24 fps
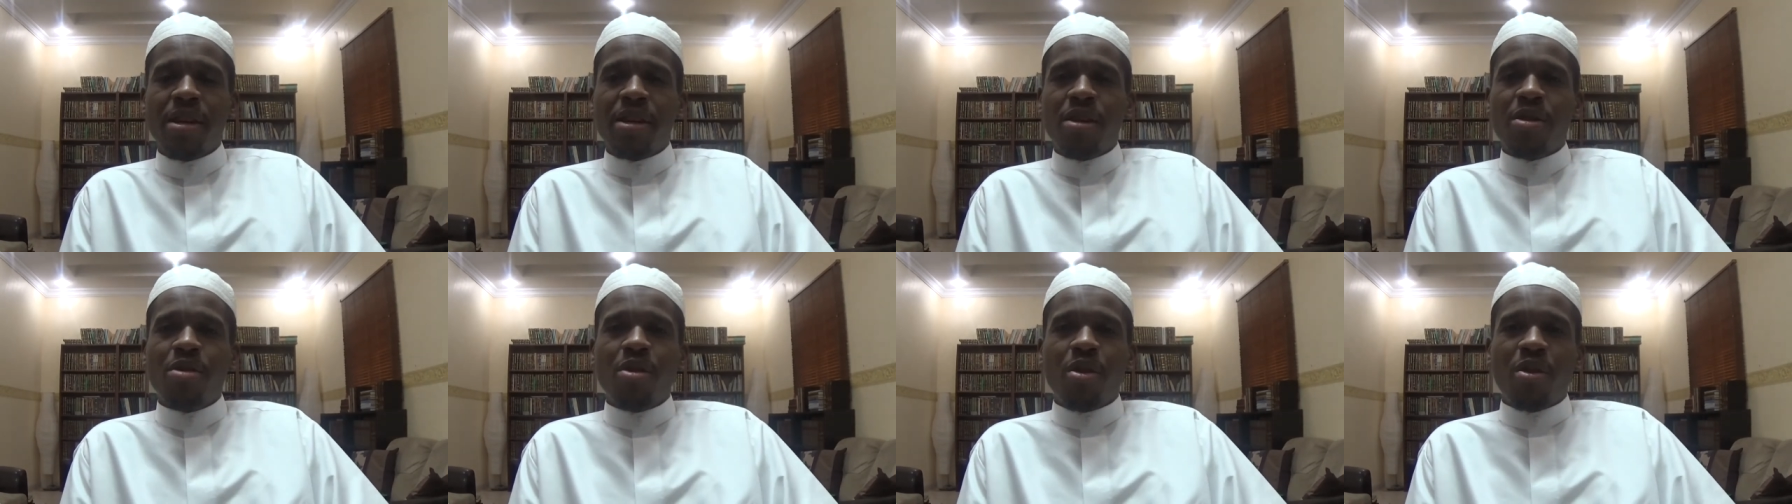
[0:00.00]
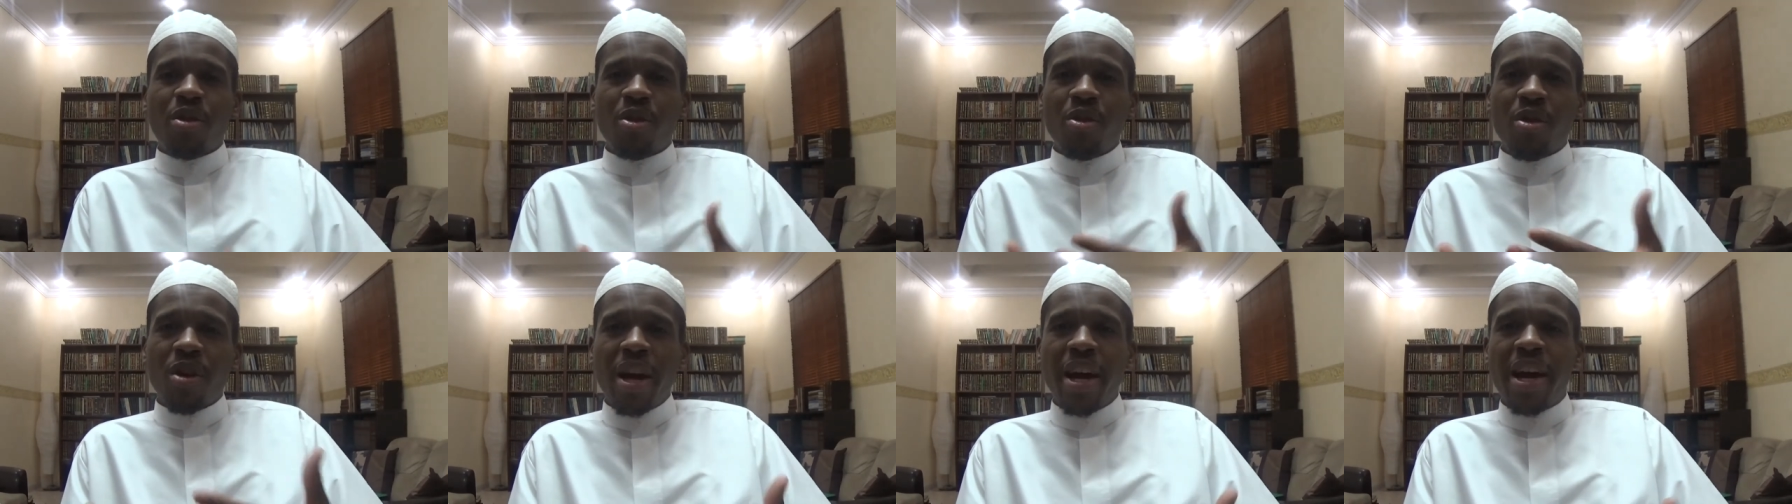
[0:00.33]
You know
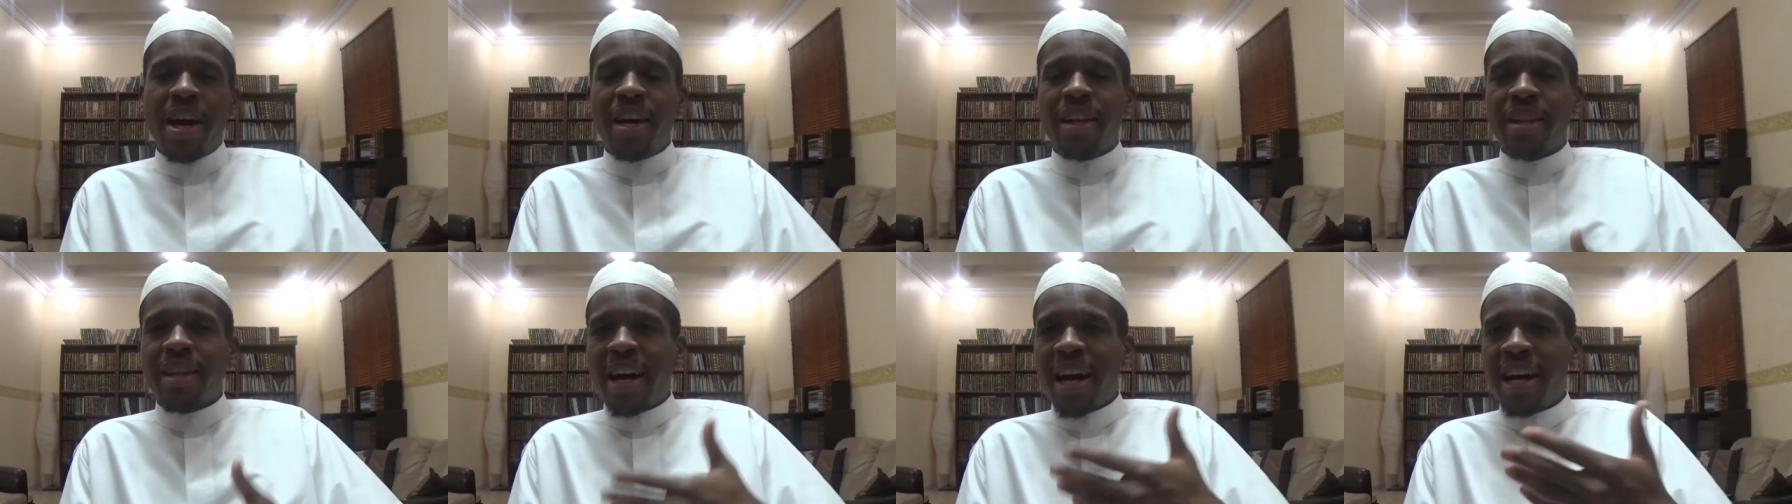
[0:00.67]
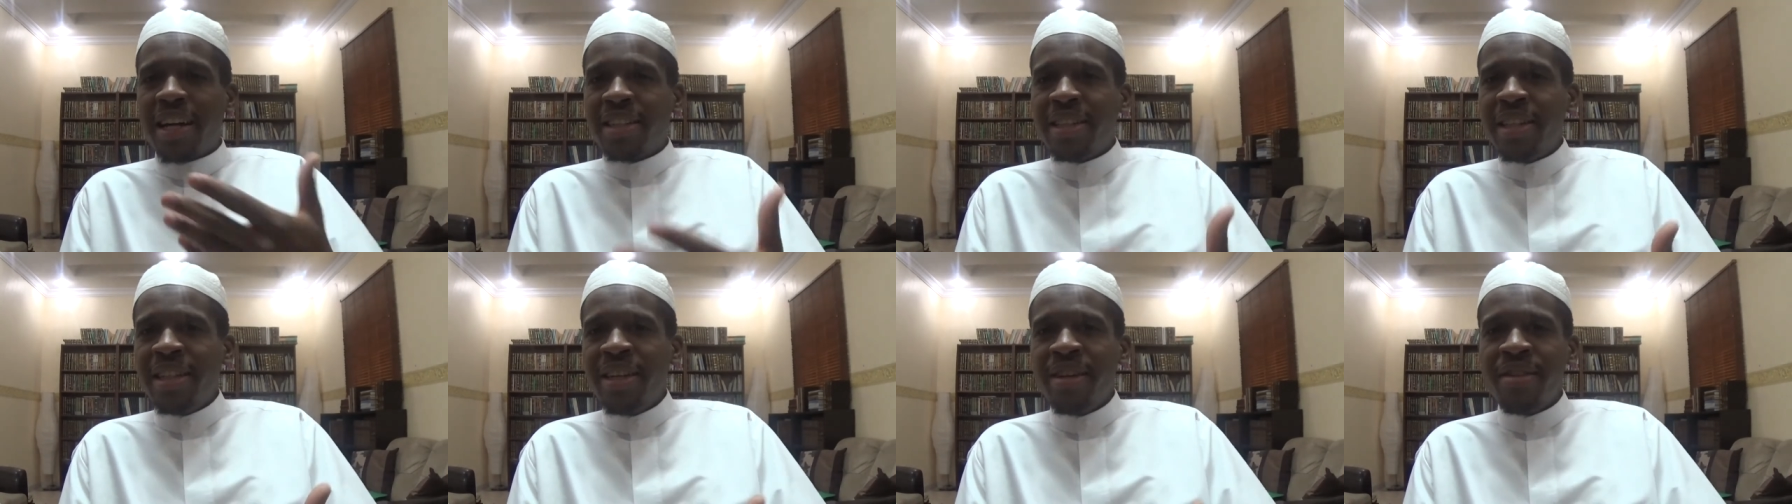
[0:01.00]
the Quran, the
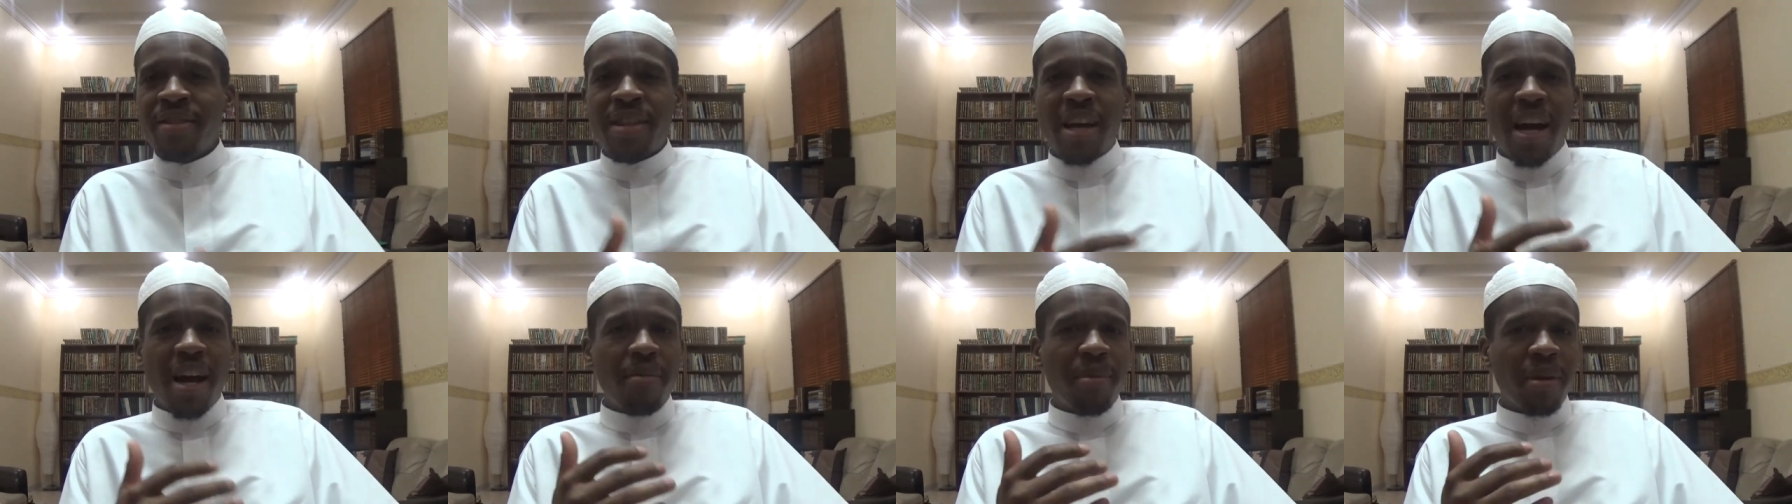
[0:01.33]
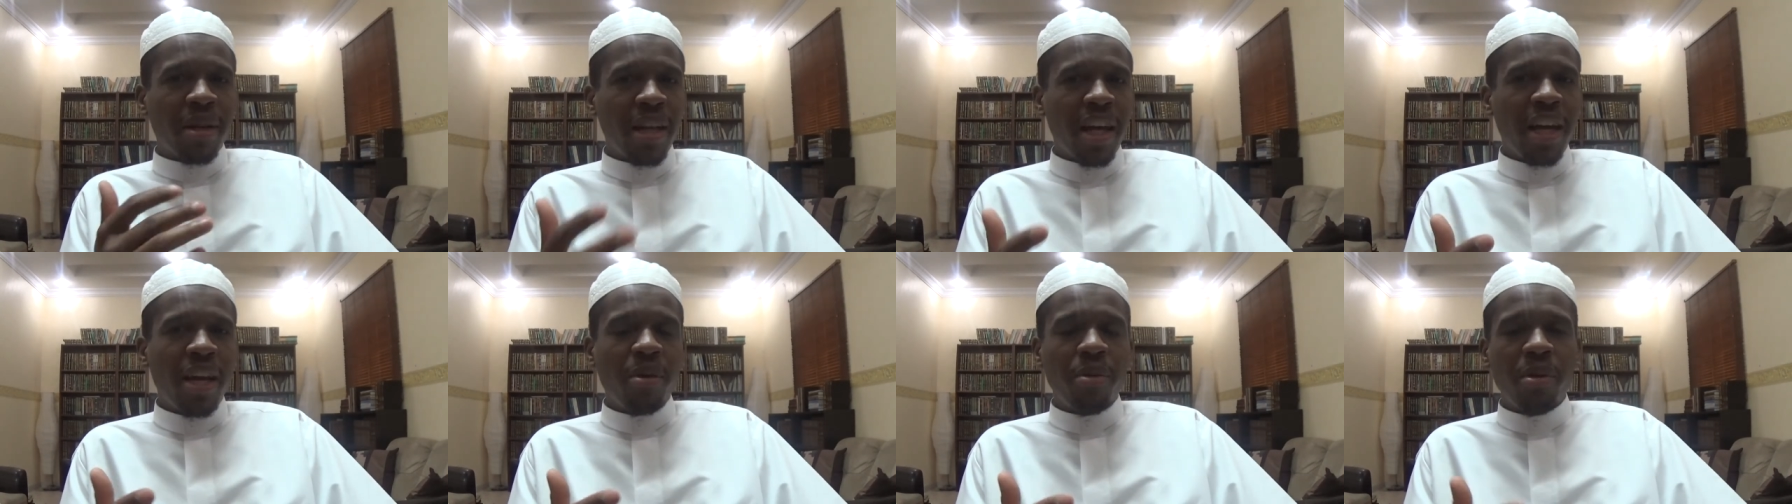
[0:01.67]
Hadith, the
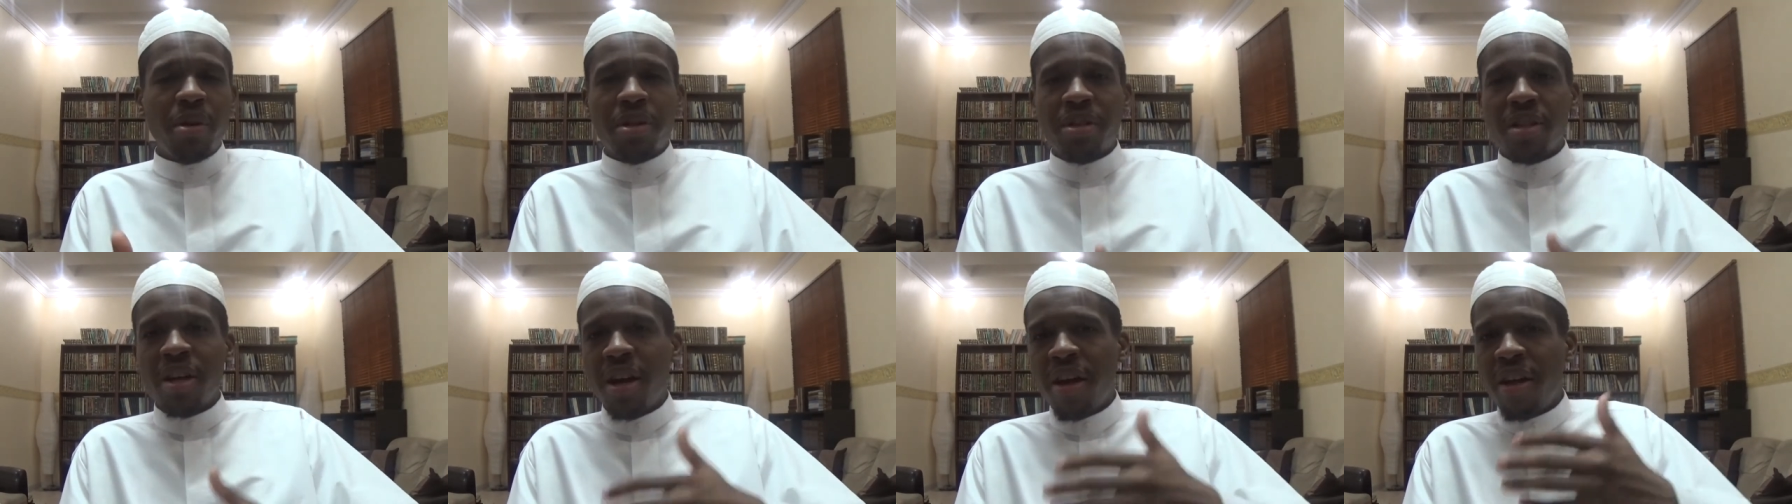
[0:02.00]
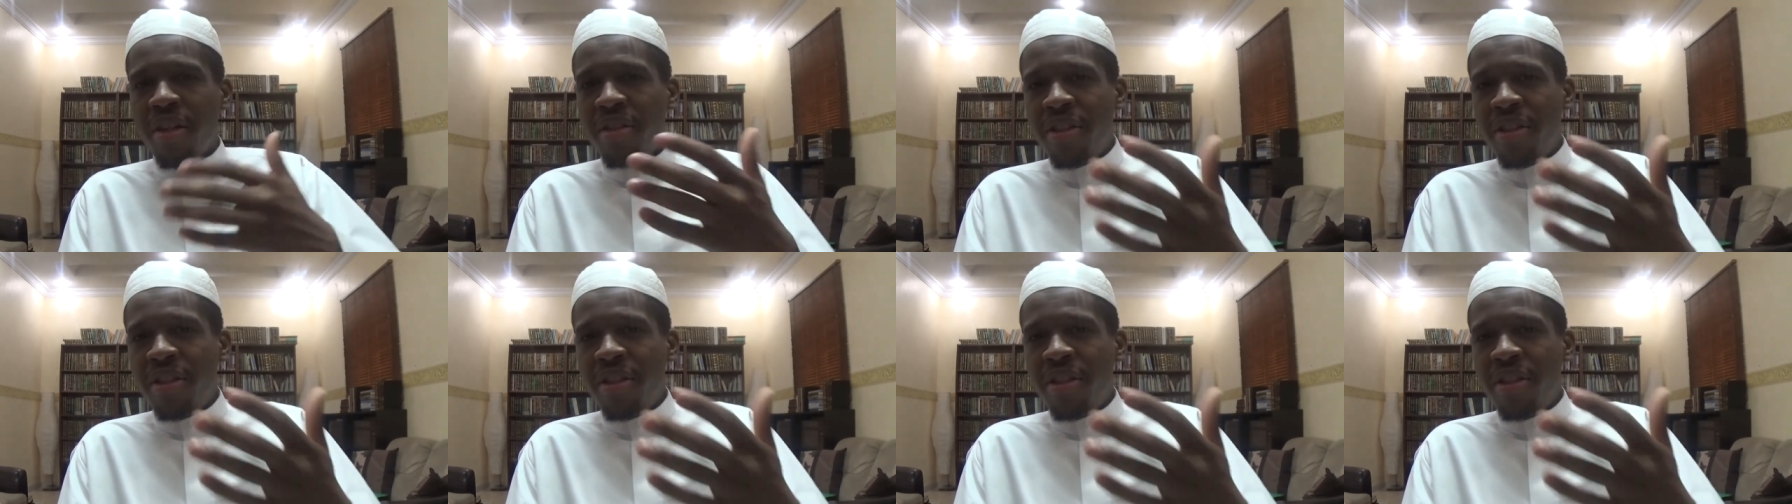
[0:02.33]
Arabic language,